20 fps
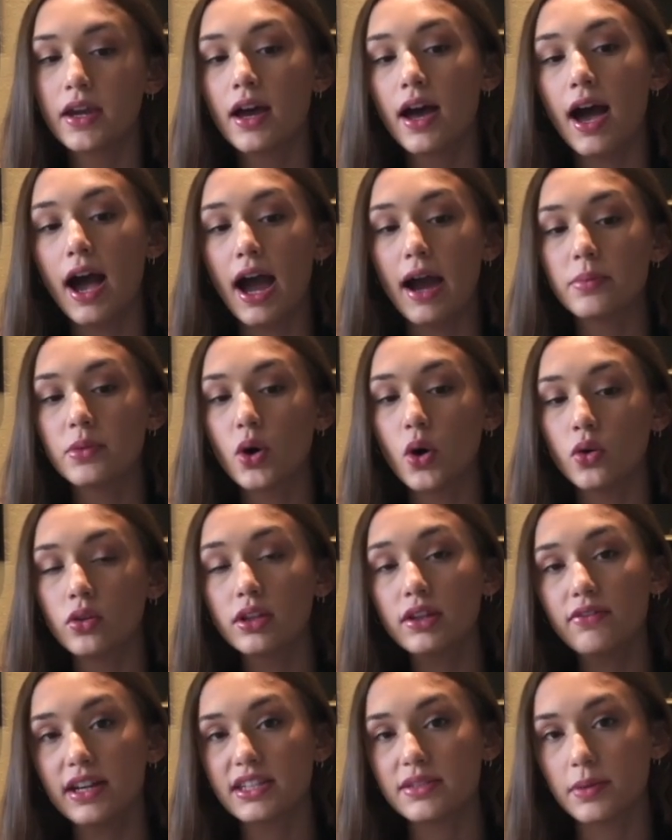I'm the only
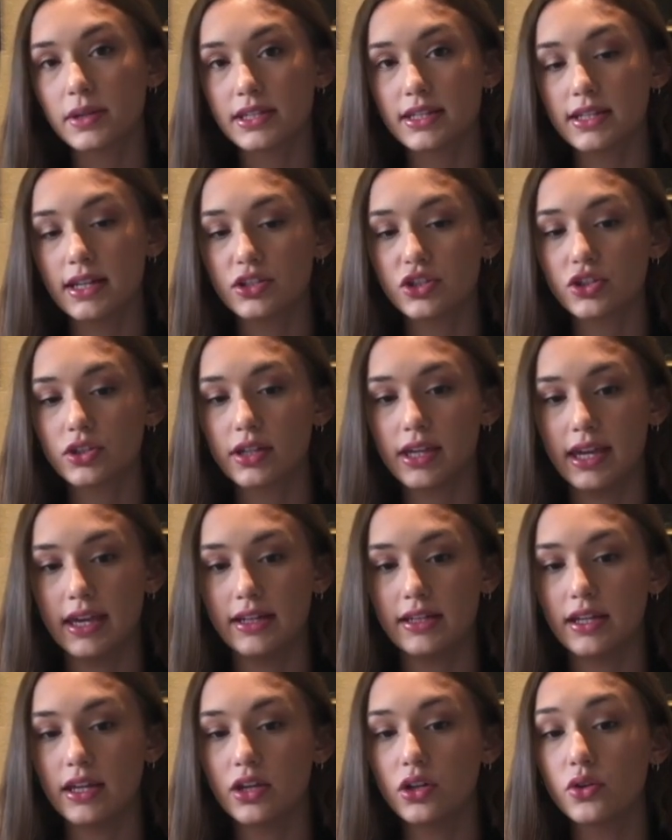vice presidential
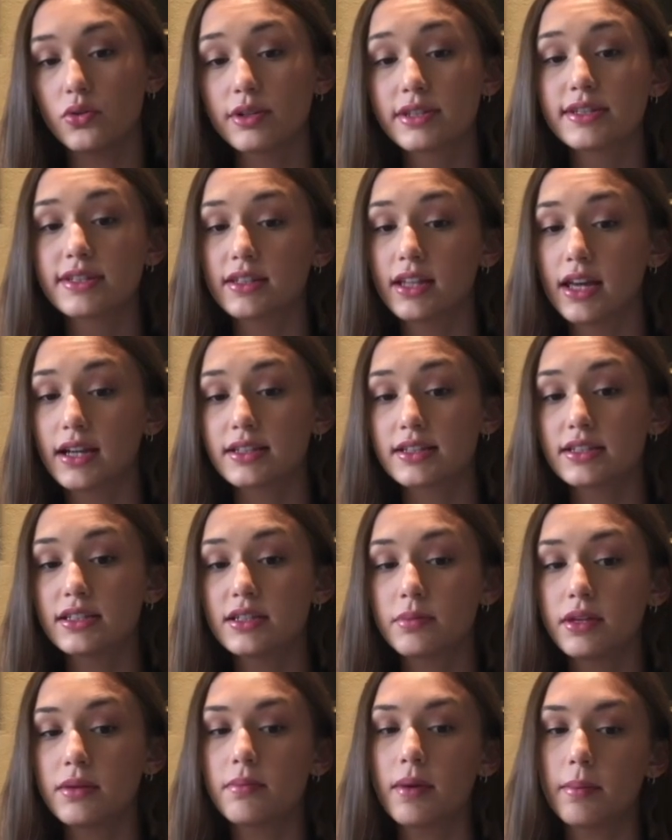candidate who was selected to
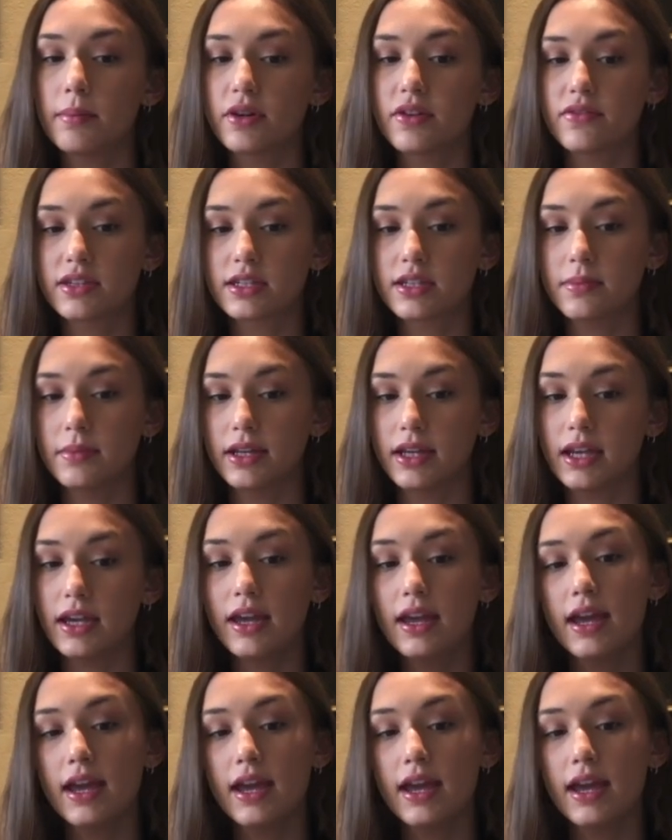be a member of this committee,